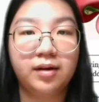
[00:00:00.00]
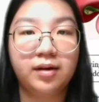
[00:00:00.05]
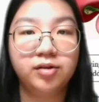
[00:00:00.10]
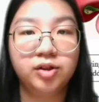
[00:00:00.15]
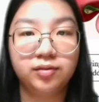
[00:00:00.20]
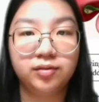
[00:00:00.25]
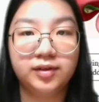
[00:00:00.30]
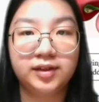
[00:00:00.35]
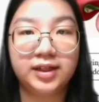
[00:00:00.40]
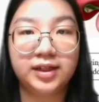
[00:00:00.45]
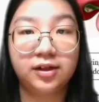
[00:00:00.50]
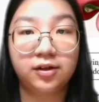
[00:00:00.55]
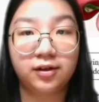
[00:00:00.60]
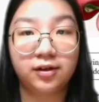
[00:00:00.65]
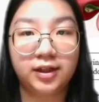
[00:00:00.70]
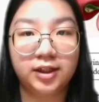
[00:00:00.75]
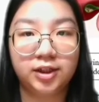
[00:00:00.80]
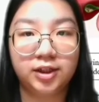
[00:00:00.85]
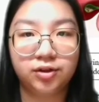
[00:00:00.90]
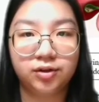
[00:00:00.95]
bile salts and
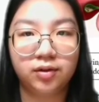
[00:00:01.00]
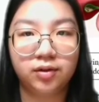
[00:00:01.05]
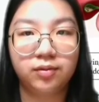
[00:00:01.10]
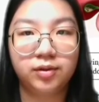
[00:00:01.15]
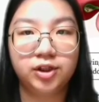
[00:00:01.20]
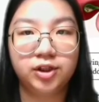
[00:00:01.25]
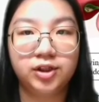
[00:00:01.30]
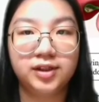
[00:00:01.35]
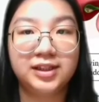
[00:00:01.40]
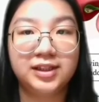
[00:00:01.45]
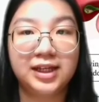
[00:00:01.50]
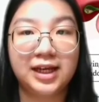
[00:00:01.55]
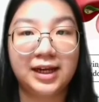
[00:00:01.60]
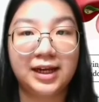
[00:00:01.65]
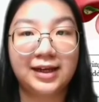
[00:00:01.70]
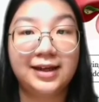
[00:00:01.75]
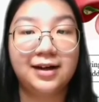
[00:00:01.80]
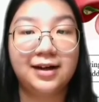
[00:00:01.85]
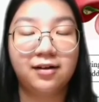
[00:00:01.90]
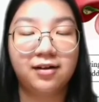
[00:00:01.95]
cholesterol, which is
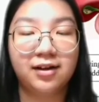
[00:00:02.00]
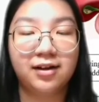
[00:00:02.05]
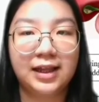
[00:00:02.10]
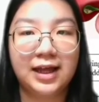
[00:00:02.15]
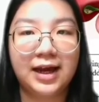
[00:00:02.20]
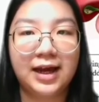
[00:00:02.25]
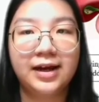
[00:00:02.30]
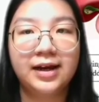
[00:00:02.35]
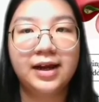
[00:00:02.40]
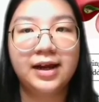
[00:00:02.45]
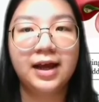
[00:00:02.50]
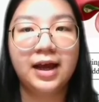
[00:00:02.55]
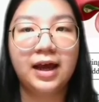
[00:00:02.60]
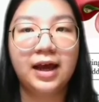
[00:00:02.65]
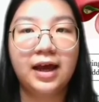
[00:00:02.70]
slightly alkaline,